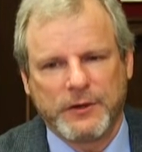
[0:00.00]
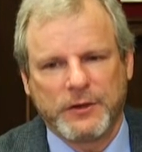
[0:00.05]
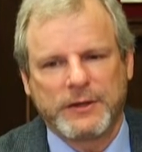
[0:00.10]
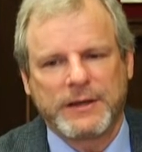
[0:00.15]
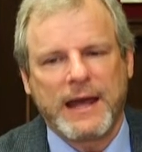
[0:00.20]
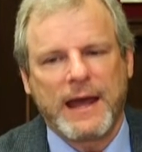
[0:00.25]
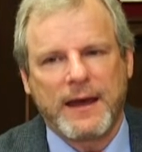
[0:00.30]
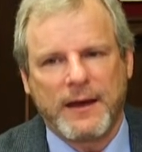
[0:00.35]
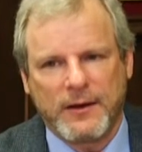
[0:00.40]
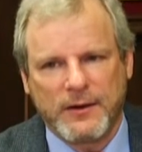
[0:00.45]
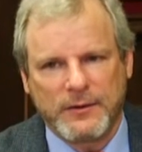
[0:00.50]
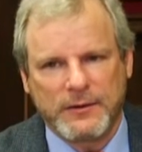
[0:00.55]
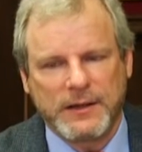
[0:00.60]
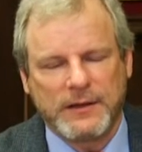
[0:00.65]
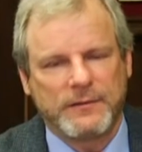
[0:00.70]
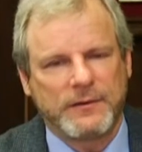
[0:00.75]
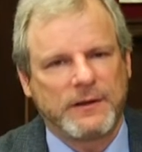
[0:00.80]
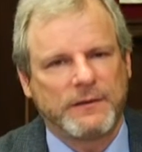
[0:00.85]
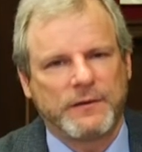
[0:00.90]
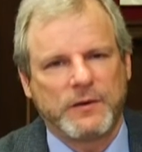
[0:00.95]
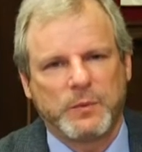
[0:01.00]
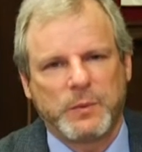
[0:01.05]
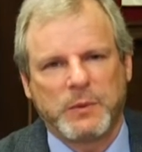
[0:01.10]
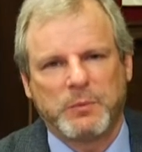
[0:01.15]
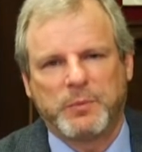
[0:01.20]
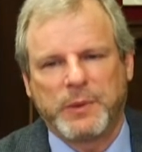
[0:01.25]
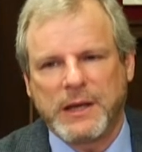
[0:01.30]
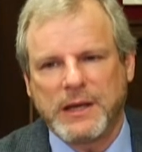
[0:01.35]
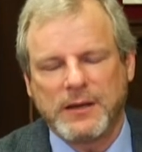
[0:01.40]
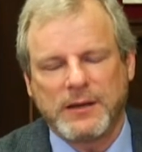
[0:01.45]
down, even if you've
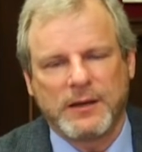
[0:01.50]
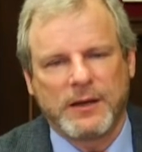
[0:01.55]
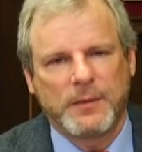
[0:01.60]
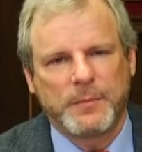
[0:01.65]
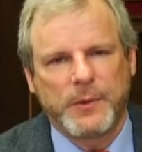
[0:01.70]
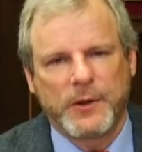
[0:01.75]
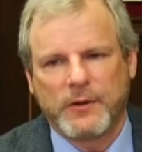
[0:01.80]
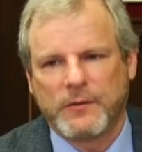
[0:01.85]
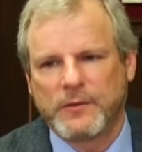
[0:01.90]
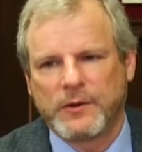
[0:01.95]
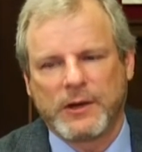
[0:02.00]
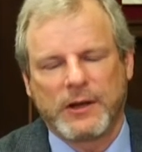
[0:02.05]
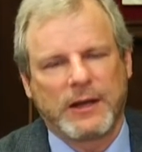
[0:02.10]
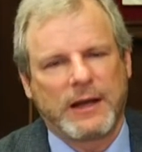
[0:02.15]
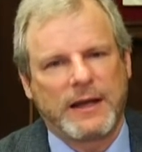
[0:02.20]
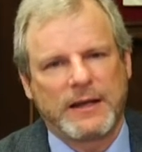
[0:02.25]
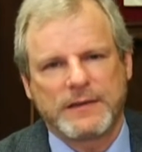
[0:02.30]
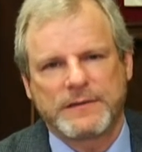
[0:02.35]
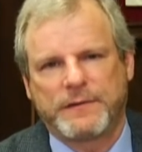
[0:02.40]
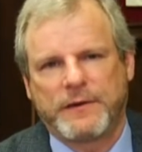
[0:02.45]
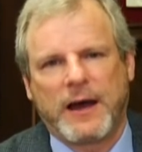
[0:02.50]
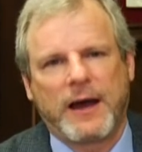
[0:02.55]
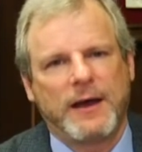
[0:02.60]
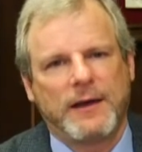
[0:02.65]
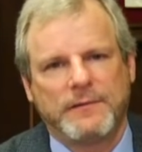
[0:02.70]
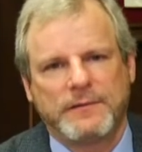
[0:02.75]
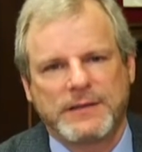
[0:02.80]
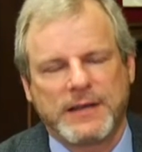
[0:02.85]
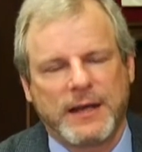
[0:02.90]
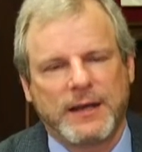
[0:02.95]
been beaten up over the last
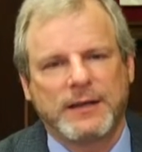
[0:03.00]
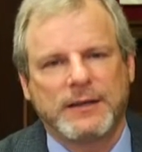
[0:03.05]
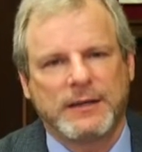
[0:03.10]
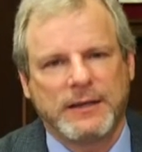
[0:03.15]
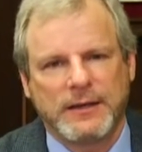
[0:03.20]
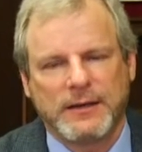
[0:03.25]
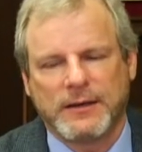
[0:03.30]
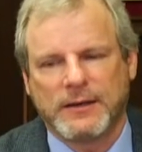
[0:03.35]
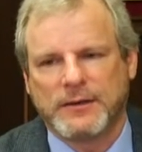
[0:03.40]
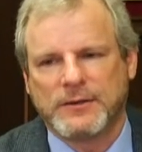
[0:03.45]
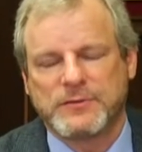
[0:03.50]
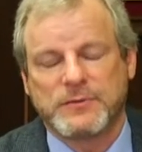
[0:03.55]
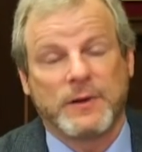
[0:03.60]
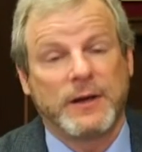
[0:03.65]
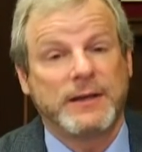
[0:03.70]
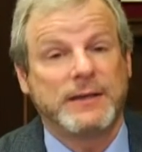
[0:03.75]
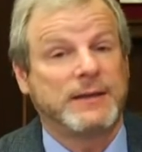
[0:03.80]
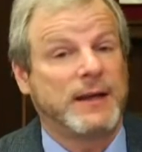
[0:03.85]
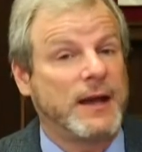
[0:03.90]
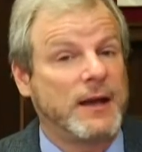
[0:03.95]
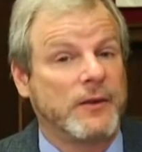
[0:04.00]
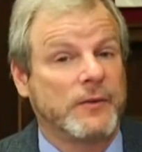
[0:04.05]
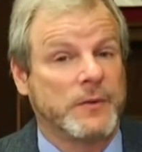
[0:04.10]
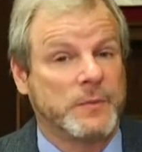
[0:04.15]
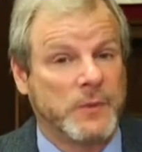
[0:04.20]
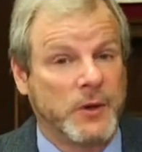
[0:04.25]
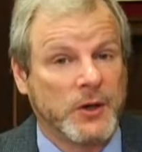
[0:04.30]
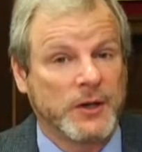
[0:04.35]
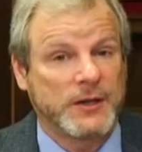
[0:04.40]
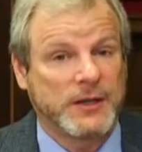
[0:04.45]
5-10 years, right now
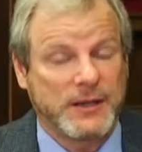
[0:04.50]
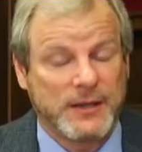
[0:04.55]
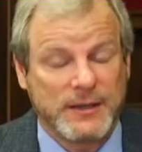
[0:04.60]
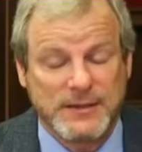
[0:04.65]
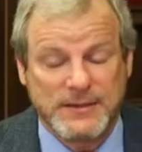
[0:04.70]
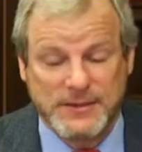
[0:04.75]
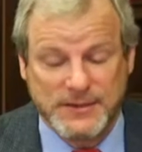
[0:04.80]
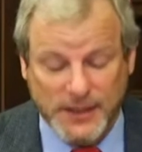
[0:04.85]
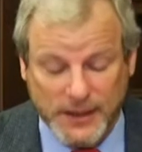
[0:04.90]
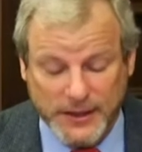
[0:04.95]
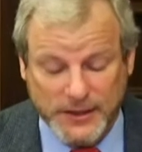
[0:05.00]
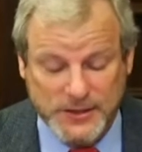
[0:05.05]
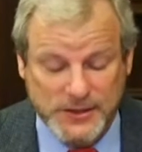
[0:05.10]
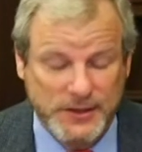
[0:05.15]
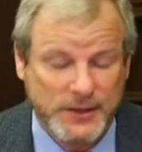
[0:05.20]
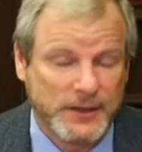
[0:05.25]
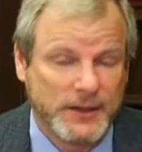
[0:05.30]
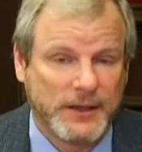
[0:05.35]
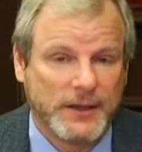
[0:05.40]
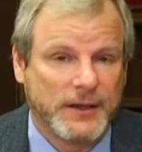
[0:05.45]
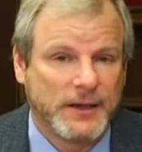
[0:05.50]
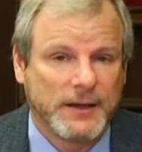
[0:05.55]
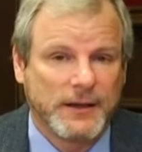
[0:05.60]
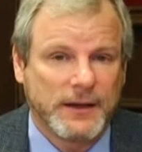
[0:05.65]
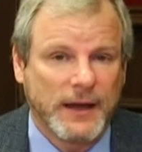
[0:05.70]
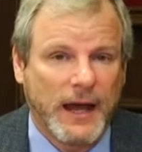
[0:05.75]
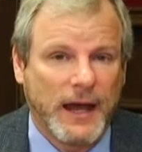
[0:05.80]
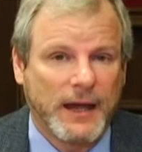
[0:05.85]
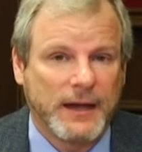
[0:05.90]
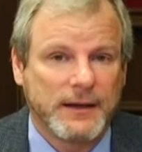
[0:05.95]
the market is such
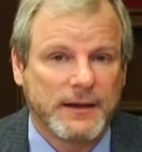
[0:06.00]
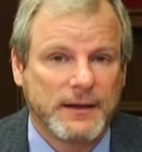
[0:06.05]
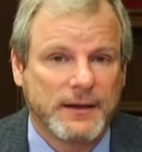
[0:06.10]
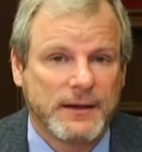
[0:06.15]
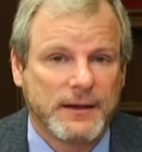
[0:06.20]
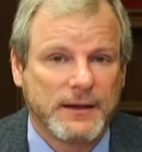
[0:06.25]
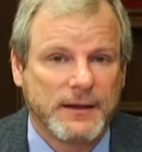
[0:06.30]
that